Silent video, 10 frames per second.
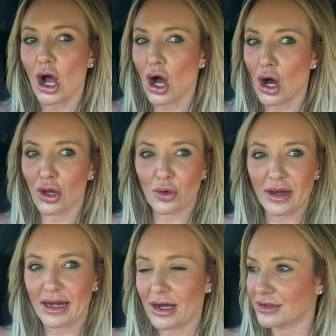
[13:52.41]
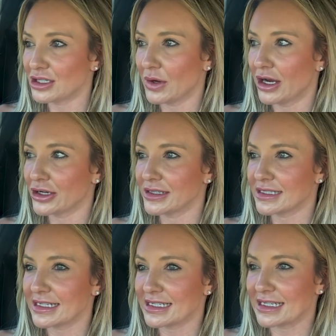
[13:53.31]
all the way down to
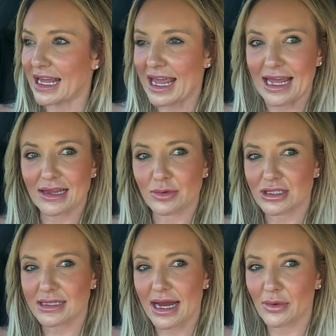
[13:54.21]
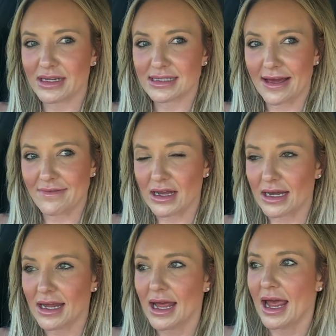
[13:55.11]
168th, which is Highway 7.